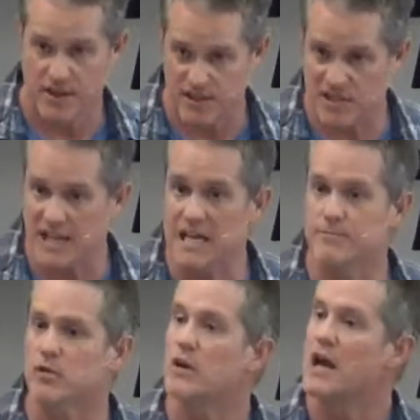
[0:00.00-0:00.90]
this is a
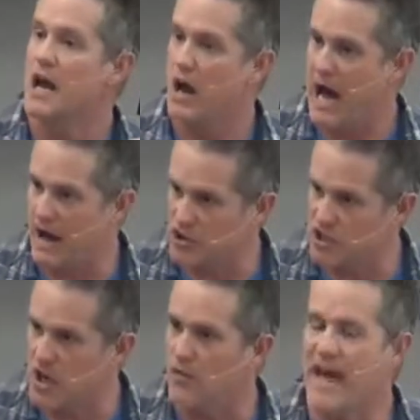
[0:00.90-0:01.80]
Hebrew. How does
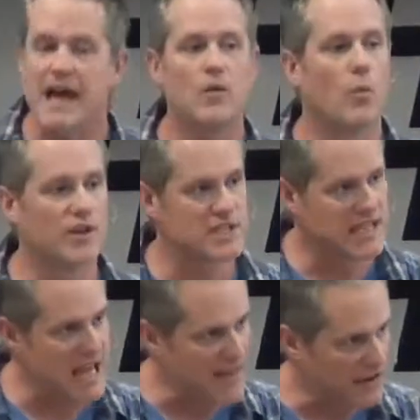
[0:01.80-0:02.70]
she know that? Once
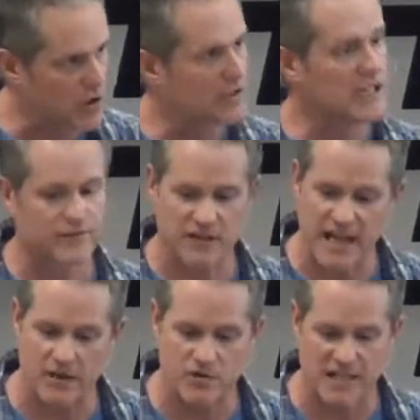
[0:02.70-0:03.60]
again, they look different.
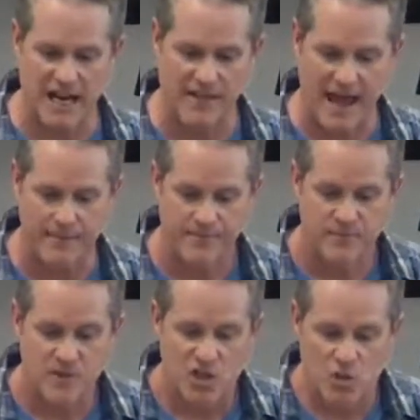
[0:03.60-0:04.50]
They understand that.
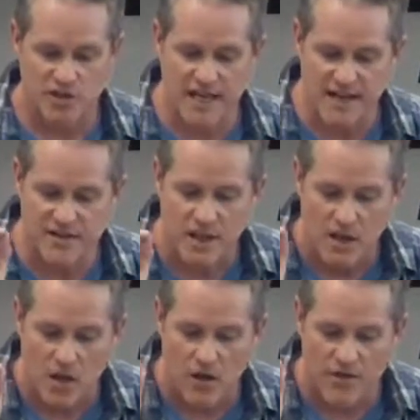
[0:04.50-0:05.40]
So it
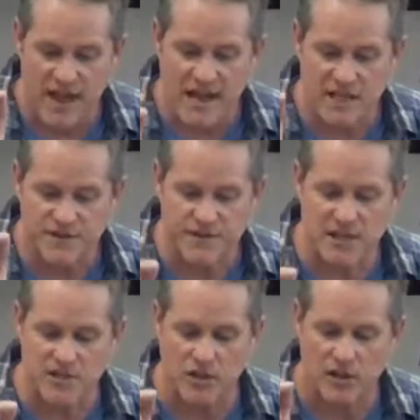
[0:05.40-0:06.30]
says, then his
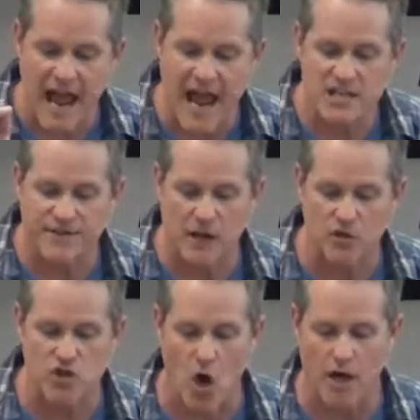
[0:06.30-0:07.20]
sister asked
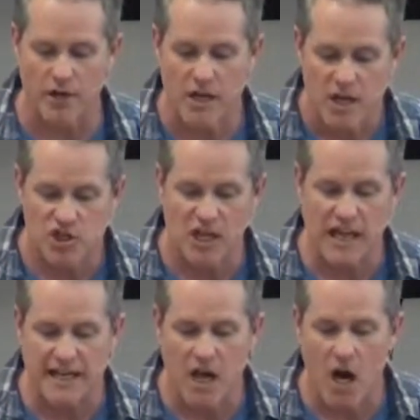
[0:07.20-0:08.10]
Pharaoh's daughter, shall
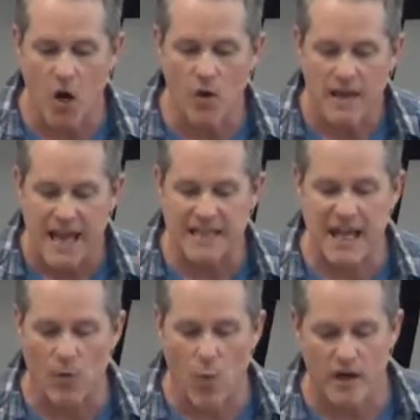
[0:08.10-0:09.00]
I go and
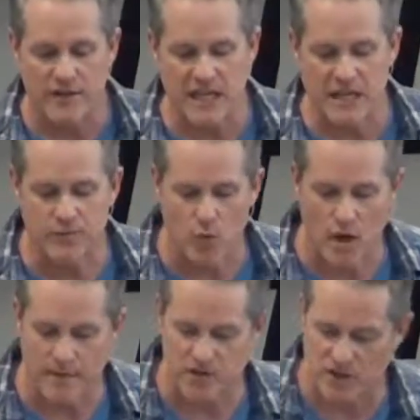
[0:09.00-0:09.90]
get one of the Hebrew
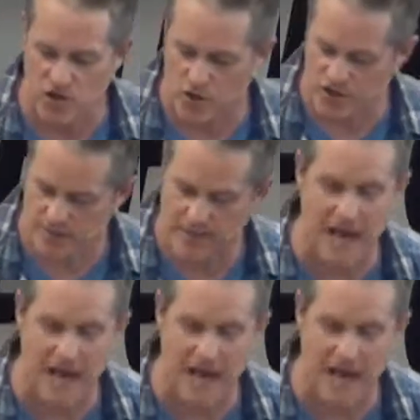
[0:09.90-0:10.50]
women to nurse the